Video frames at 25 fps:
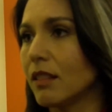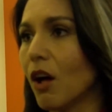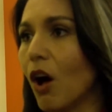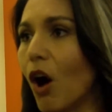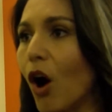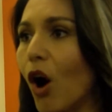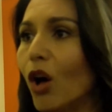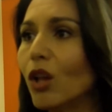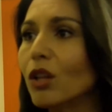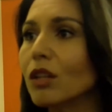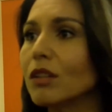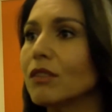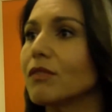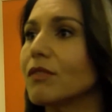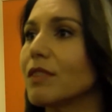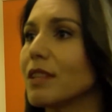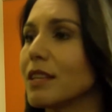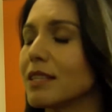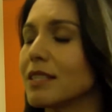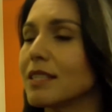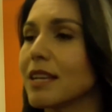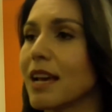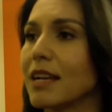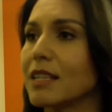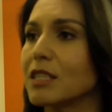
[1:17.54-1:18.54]
All of
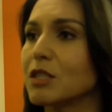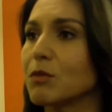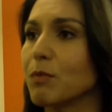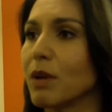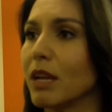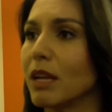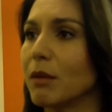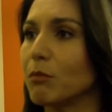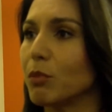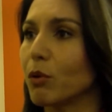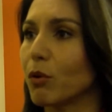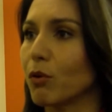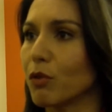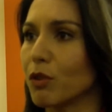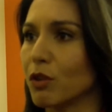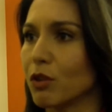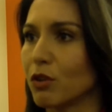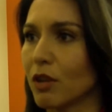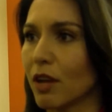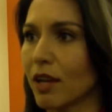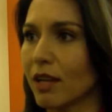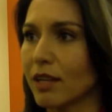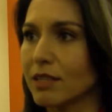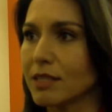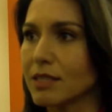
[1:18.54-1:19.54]
this has made both the
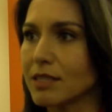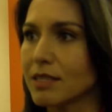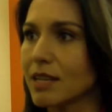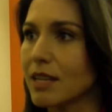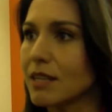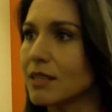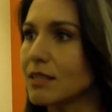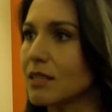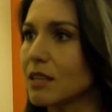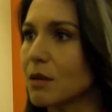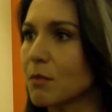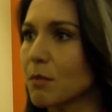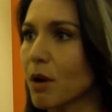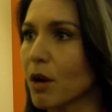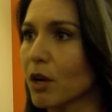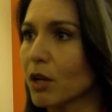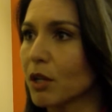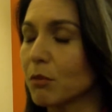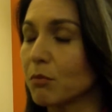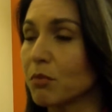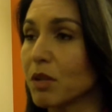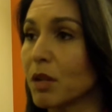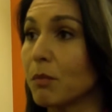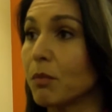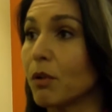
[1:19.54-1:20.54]
United States, the
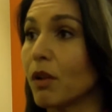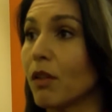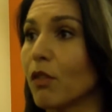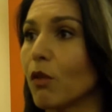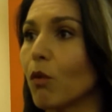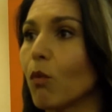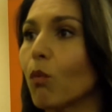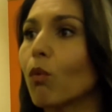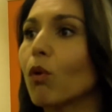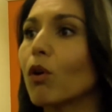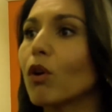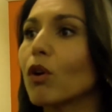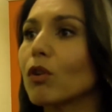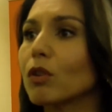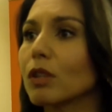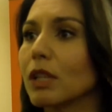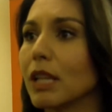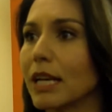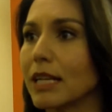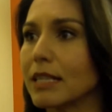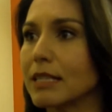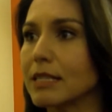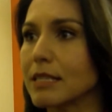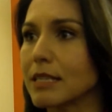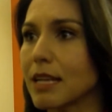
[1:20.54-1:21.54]
American people, and the world
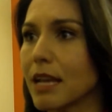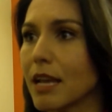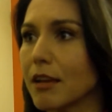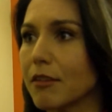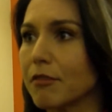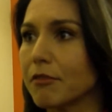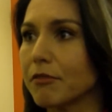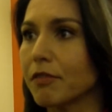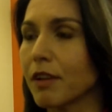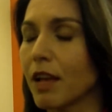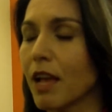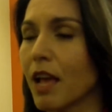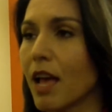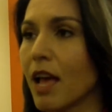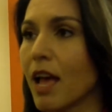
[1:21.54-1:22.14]
less safe